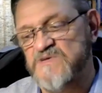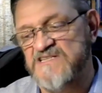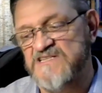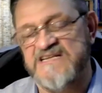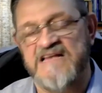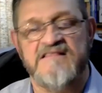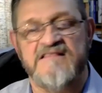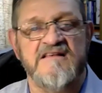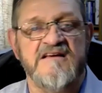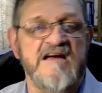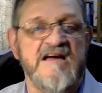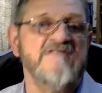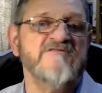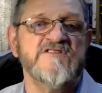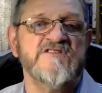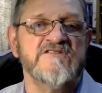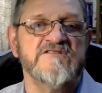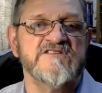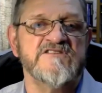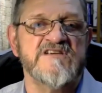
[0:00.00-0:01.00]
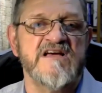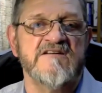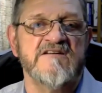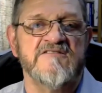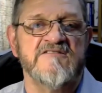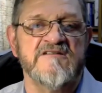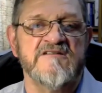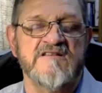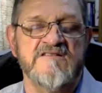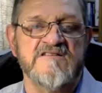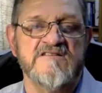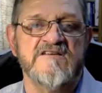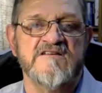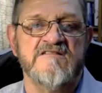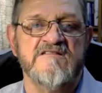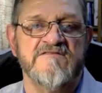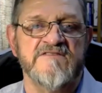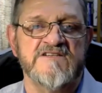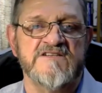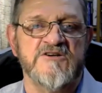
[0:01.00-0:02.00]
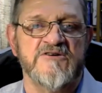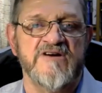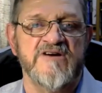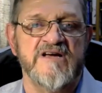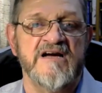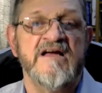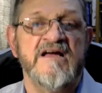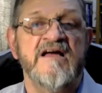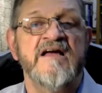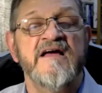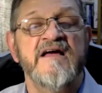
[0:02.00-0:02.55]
set the councillor's salary in the city of Victoria